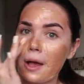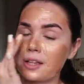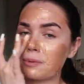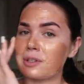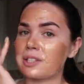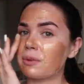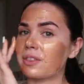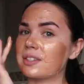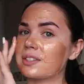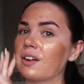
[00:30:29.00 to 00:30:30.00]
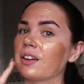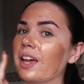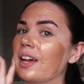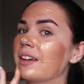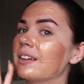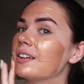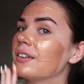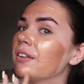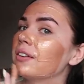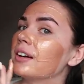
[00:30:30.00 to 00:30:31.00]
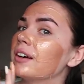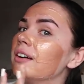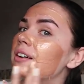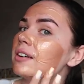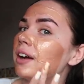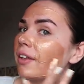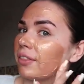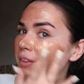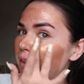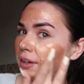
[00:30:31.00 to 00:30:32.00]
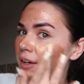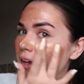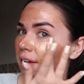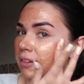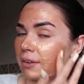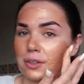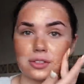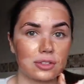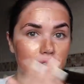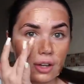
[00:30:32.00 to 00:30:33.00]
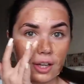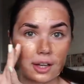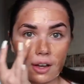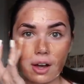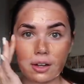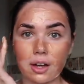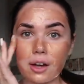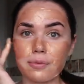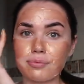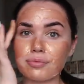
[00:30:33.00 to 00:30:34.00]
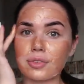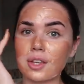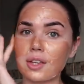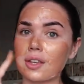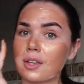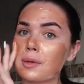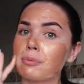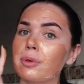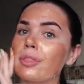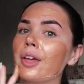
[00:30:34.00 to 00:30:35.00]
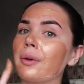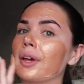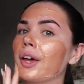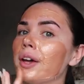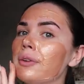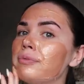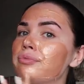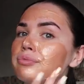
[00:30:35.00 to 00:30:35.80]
Especially when they start getting longer and the essay questions start getting harder. But there we go.